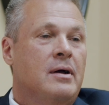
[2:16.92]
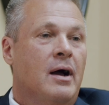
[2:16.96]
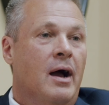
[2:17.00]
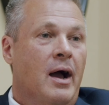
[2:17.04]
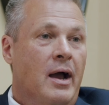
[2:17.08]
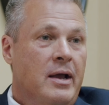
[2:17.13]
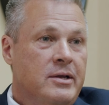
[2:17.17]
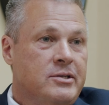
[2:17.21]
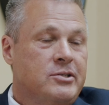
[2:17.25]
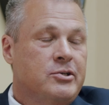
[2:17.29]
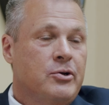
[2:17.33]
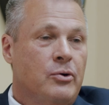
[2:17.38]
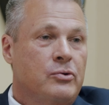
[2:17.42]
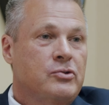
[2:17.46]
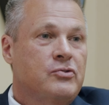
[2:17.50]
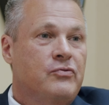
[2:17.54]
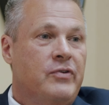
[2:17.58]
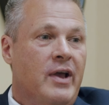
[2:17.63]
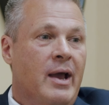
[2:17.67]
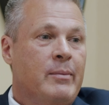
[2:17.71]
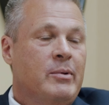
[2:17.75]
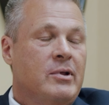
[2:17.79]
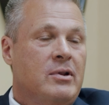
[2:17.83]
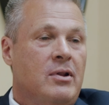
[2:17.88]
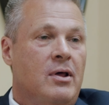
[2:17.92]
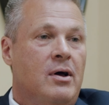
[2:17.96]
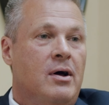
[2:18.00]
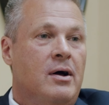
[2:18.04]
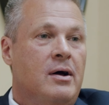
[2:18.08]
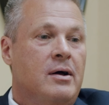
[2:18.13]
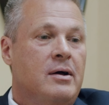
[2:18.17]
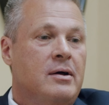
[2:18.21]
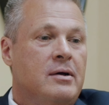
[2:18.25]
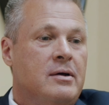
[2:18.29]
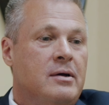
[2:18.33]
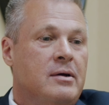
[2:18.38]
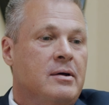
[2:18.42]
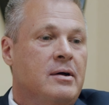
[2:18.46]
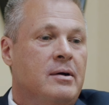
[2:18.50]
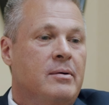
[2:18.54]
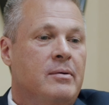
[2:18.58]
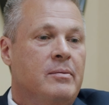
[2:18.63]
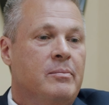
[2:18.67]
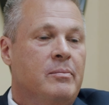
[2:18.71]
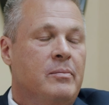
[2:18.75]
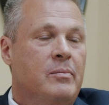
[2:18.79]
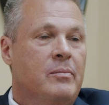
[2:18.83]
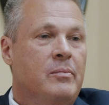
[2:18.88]
I chose family law.
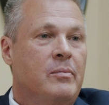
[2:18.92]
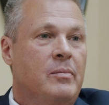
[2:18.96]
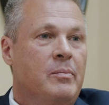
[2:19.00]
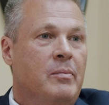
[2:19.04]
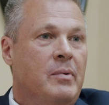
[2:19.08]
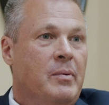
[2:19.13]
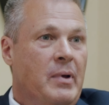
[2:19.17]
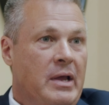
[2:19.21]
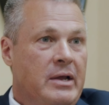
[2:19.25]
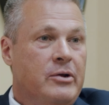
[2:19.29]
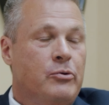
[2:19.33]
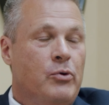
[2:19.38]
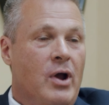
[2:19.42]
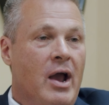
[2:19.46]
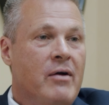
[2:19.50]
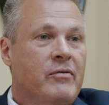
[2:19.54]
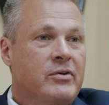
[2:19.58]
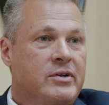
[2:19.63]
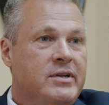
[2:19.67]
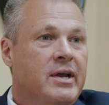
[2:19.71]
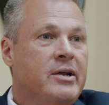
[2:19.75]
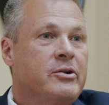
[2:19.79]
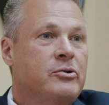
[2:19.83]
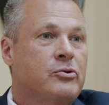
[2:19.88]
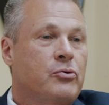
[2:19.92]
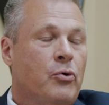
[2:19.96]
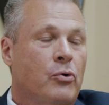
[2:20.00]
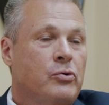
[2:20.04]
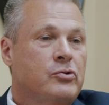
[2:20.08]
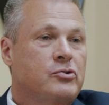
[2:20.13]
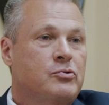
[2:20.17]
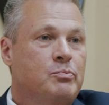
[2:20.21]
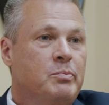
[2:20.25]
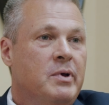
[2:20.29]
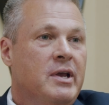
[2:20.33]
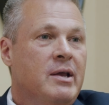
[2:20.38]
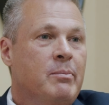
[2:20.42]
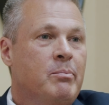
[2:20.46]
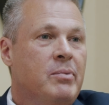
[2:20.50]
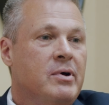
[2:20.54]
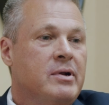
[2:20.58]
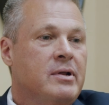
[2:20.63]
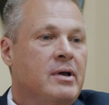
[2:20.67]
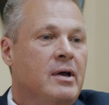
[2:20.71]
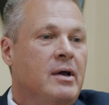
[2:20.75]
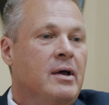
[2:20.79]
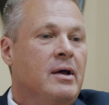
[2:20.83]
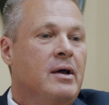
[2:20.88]
It gravitated towards me,
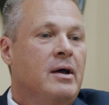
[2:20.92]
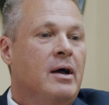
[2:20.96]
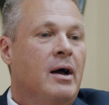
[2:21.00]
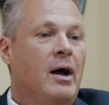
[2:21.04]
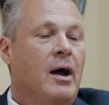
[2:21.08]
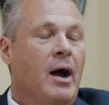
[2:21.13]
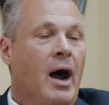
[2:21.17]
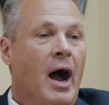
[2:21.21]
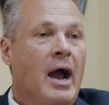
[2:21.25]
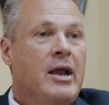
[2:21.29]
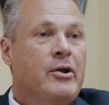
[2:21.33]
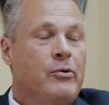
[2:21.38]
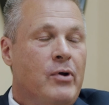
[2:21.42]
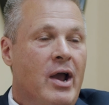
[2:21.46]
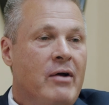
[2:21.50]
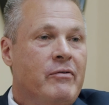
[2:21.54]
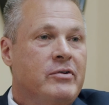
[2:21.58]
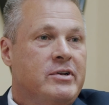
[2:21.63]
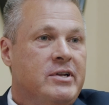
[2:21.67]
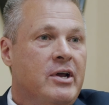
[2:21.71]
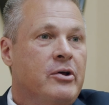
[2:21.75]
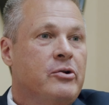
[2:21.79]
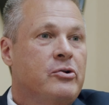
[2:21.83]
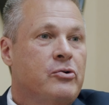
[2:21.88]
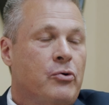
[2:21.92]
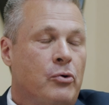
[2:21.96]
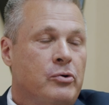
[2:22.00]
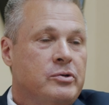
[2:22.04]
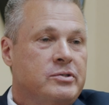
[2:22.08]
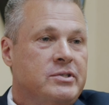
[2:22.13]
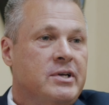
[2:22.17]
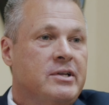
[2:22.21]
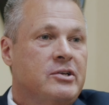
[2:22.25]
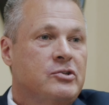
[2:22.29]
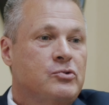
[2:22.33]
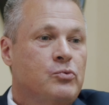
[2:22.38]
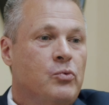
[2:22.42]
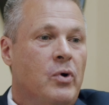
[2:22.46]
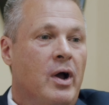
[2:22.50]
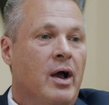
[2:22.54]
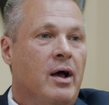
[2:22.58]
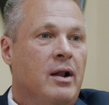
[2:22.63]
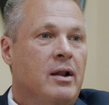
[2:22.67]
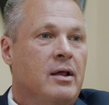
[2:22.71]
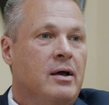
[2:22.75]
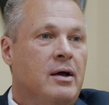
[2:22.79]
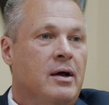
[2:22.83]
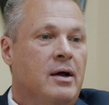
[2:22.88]
but I gravitated towards it as
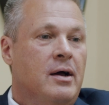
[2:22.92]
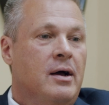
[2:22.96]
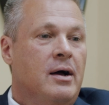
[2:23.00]
well.